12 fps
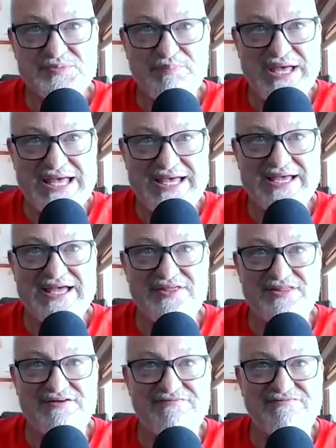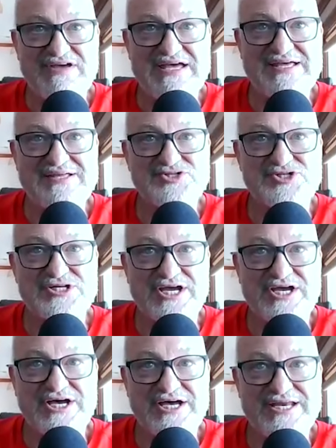beg the feds to
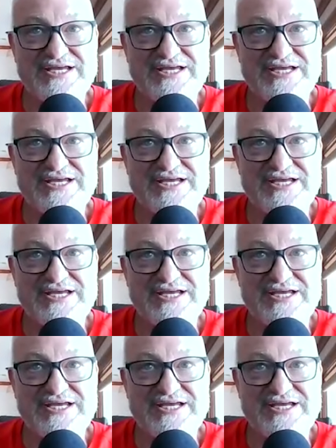cut